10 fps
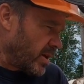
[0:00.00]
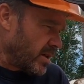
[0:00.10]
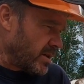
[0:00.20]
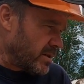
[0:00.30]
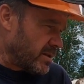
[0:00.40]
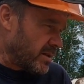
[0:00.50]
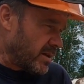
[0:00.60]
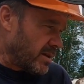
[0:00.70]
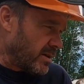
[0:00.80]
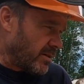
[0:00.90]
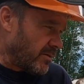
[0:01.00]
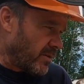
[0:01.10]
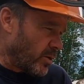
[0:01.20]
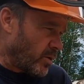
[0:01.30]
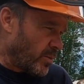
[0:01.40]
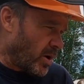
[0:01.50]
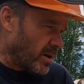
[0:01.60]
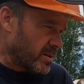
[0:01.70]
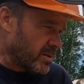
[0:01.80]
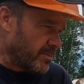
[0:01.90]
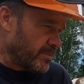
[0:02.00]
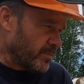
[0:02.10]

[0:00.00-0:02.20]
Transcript: because out of the box,